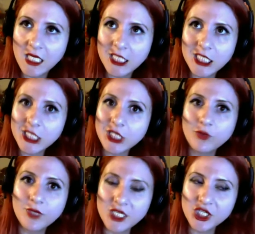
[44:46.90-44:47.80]

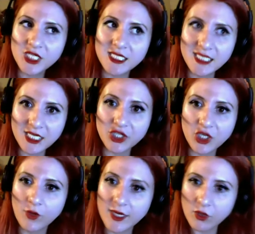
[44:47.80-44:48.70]
newish is actually
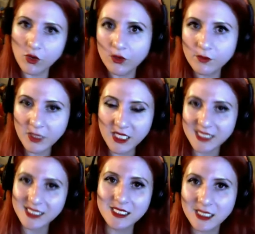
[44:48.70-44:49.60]
quite old
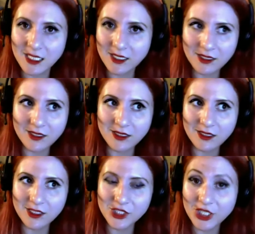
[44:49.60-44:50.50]
places that the
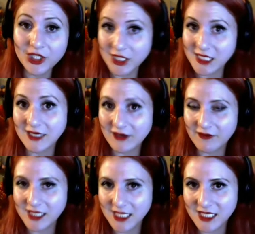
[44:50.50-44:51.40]
changelings now have
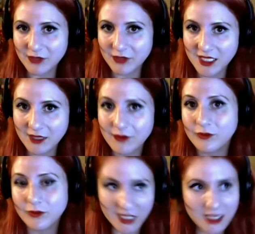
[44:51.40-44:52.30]
accessible to them
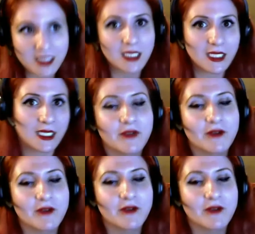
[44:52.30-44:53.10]
because the Adhene have come.